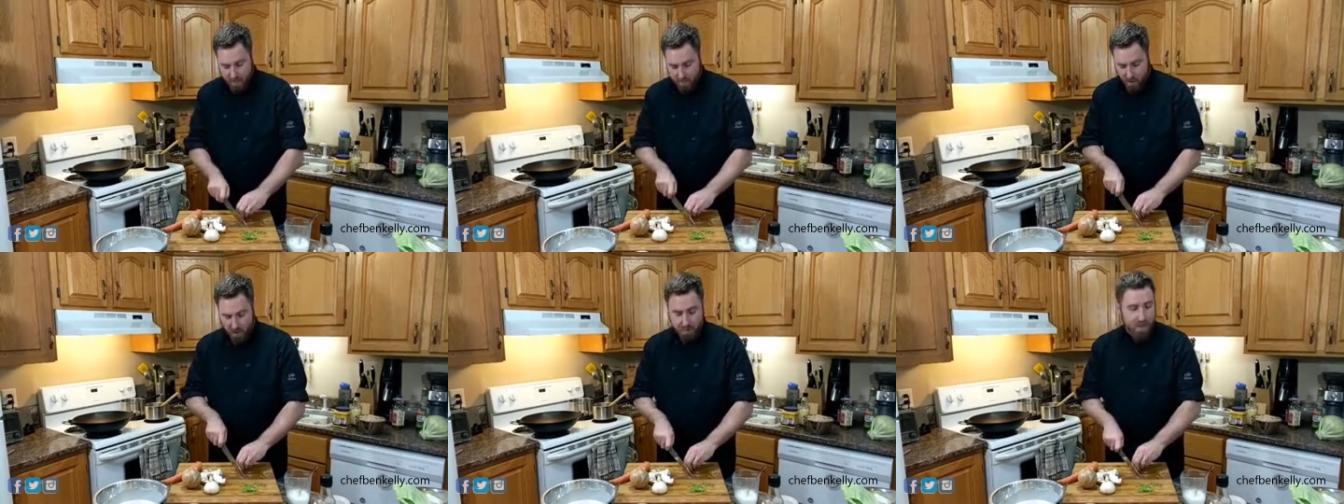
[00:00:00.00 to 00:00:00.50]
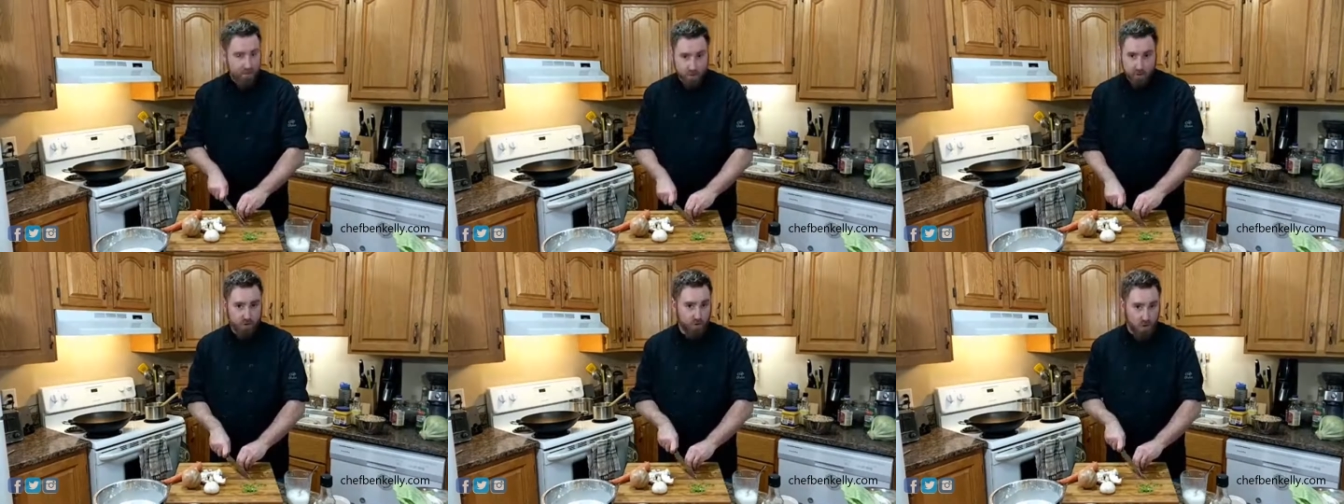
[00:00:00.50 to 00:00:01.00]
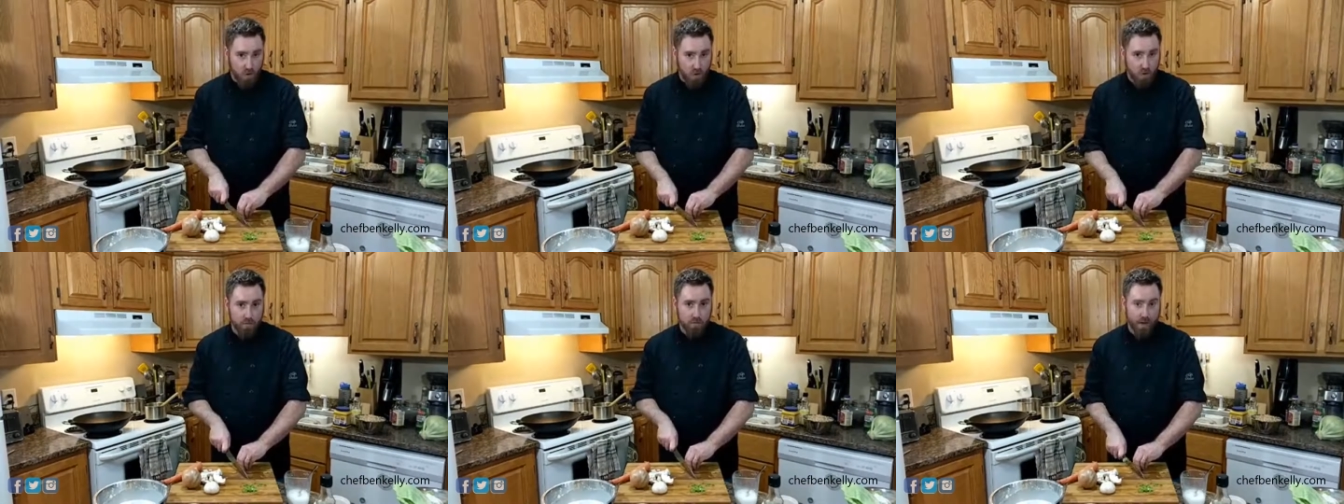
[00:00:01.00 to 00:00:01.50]
It's all about control,
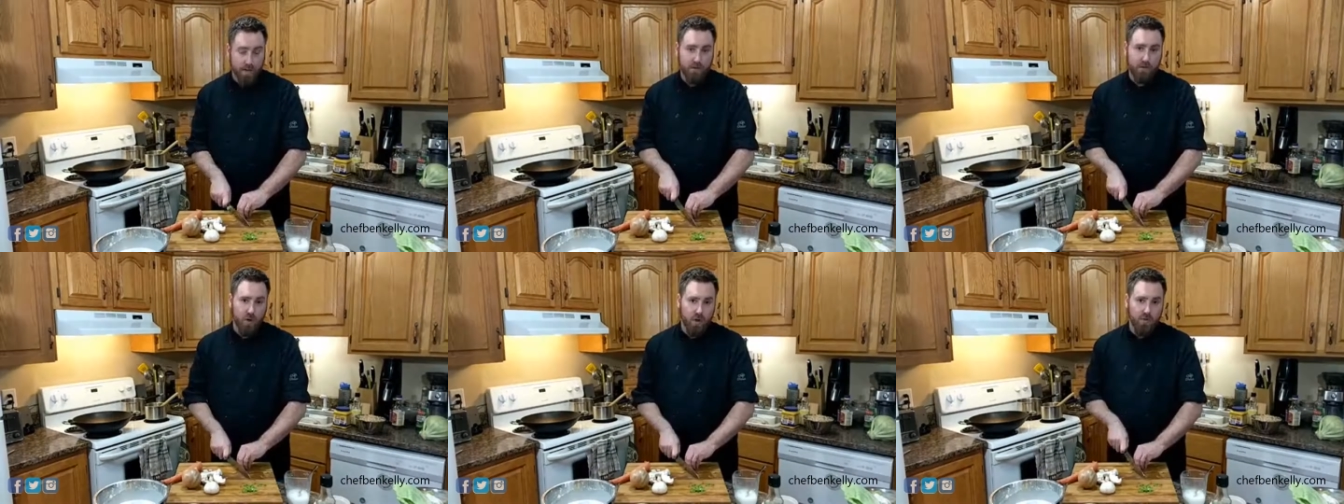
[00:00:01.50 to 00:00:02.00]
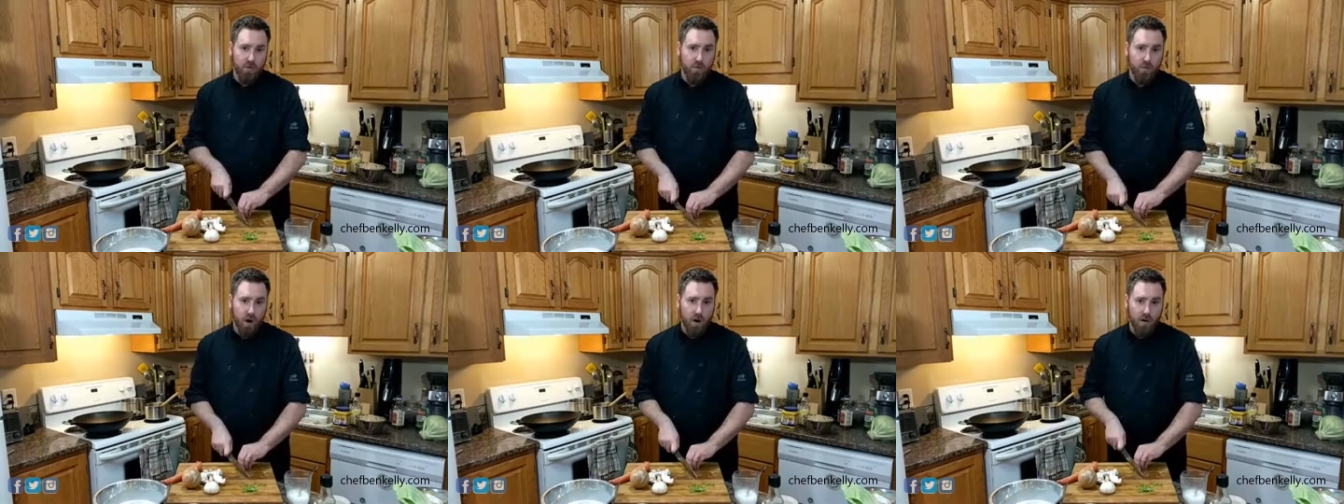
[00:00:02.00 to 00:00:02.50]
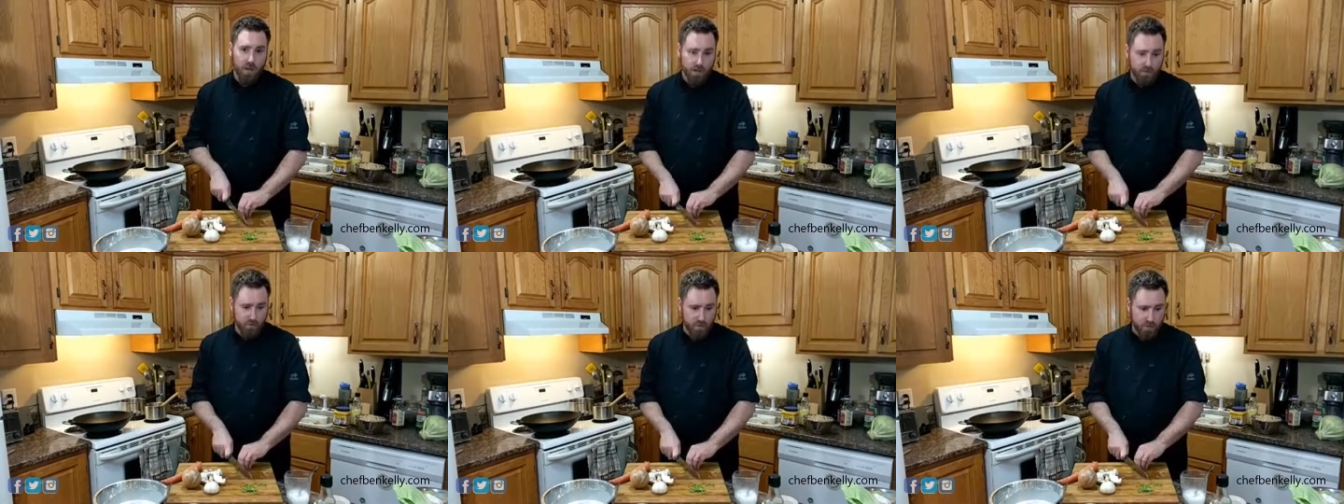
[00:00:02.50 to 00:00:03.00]
right? So if you are in
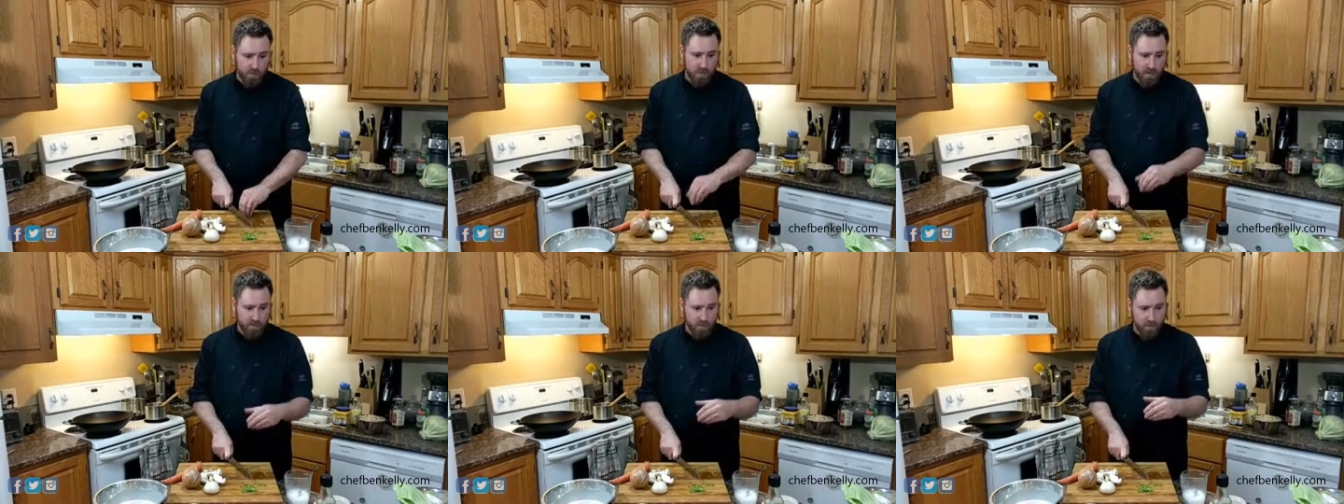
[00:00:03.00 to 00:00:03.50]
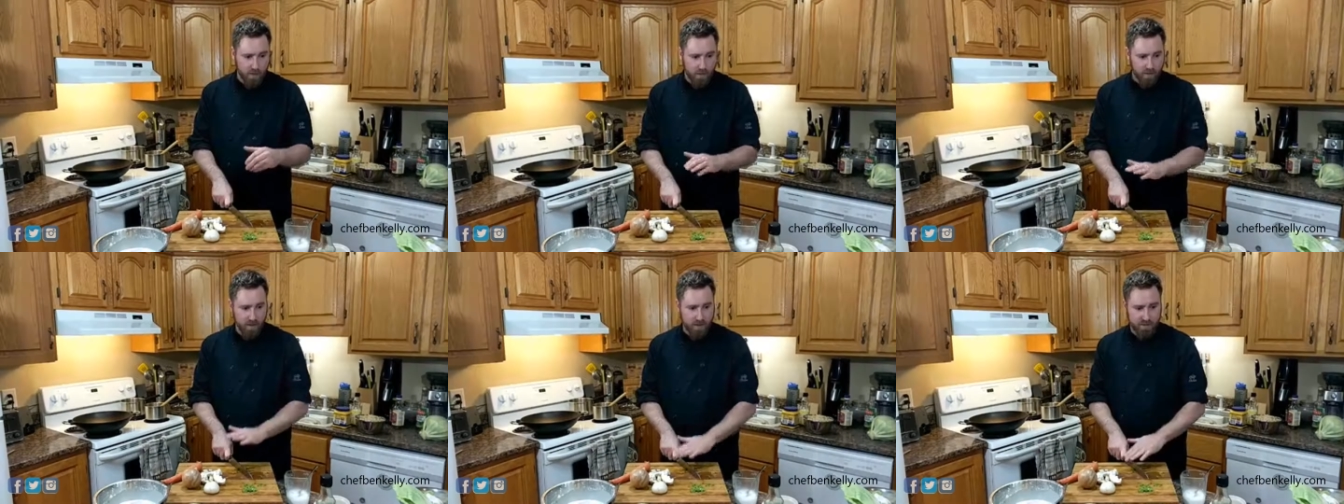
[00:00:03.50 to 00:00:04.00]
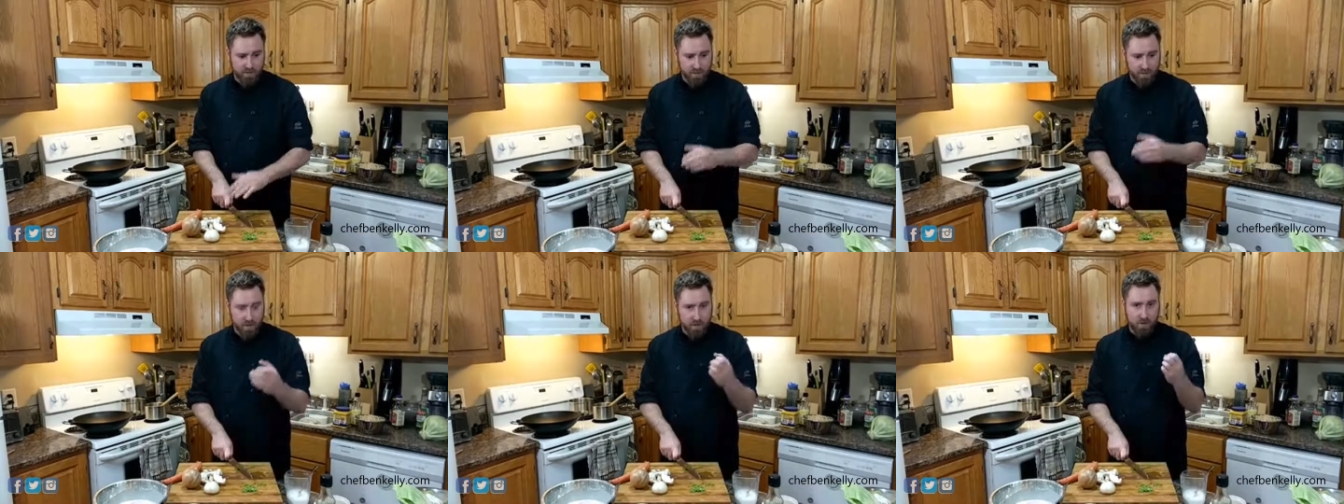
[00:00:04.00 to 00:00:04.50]
control of the knife, you know where it is
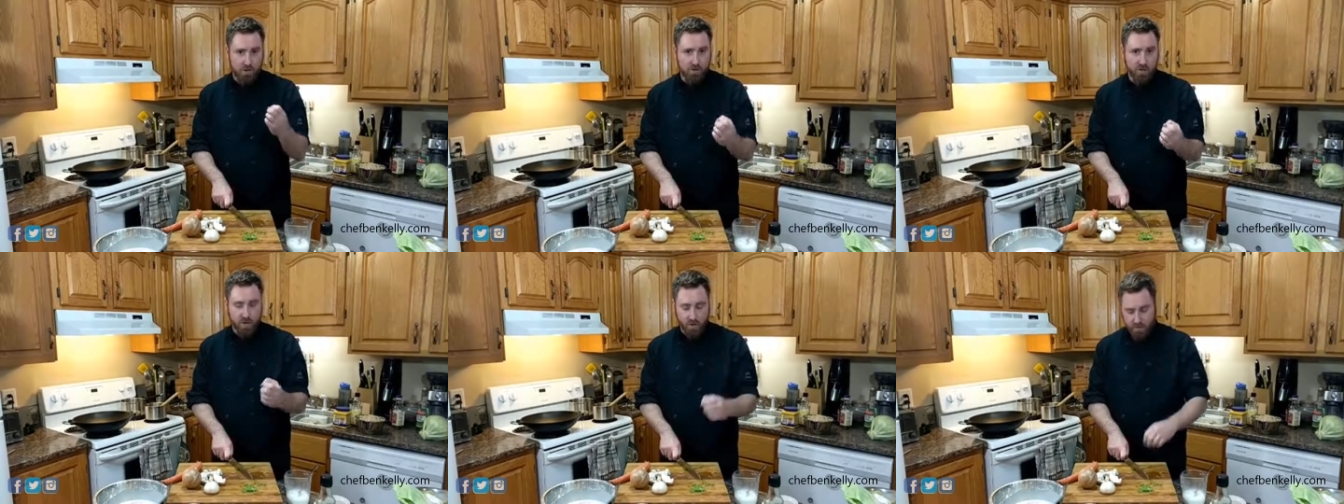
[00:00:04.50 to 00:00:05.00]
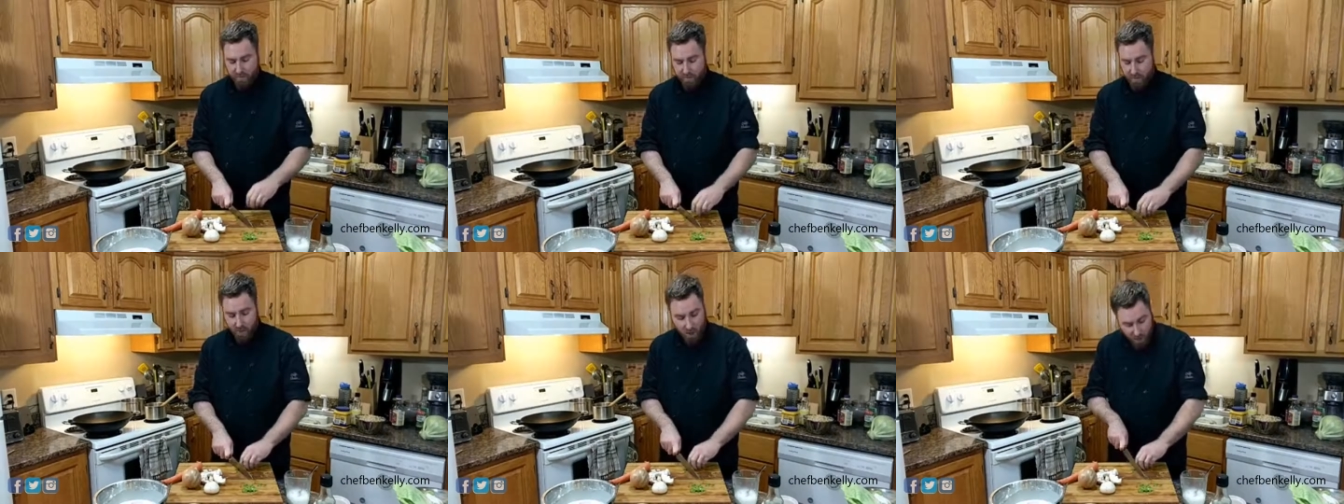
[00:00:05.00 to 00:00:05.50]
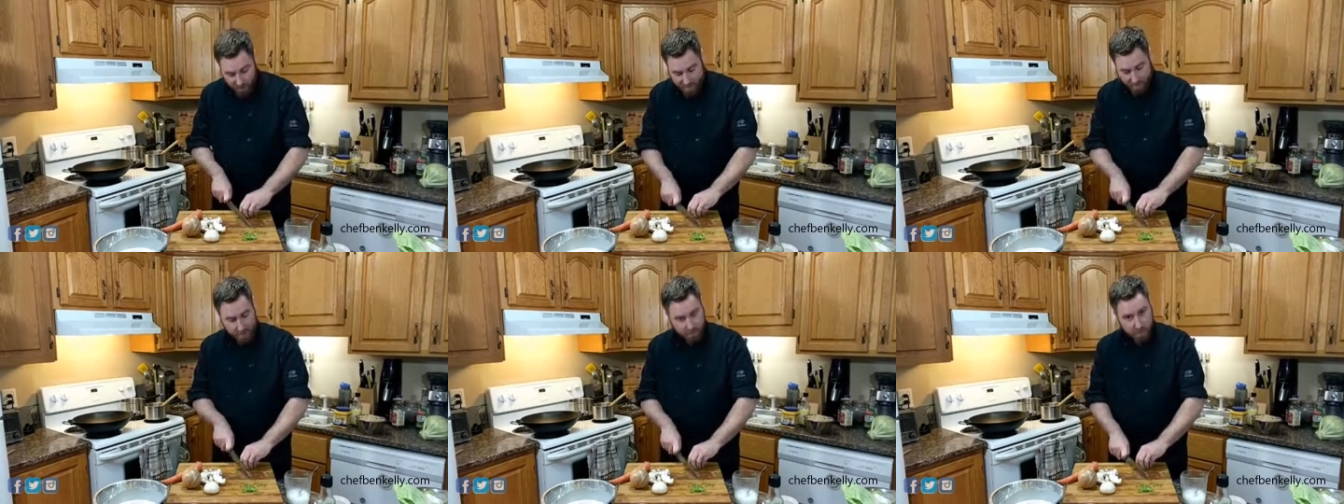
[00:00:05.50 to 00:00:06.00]
in relation to your fingers, it's in
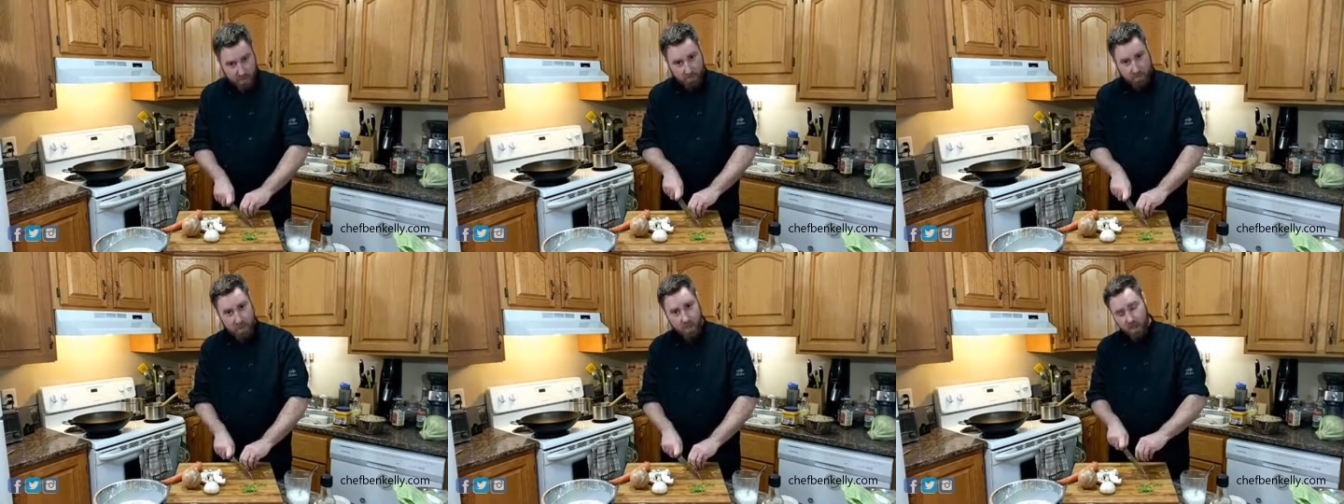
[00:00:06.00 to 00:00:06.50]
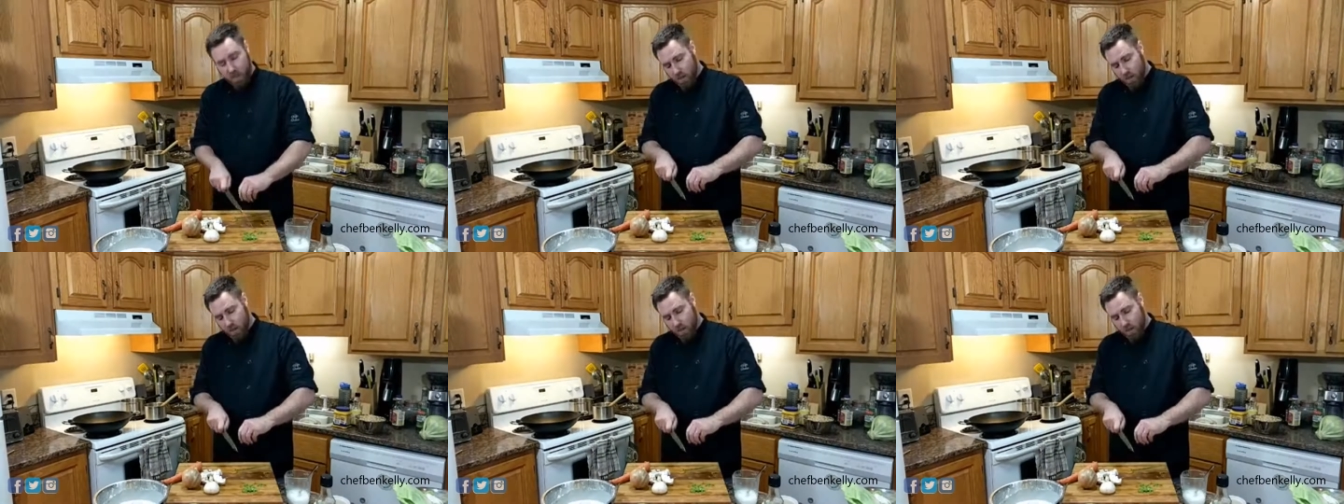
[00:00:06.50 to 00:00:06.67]
contact with them,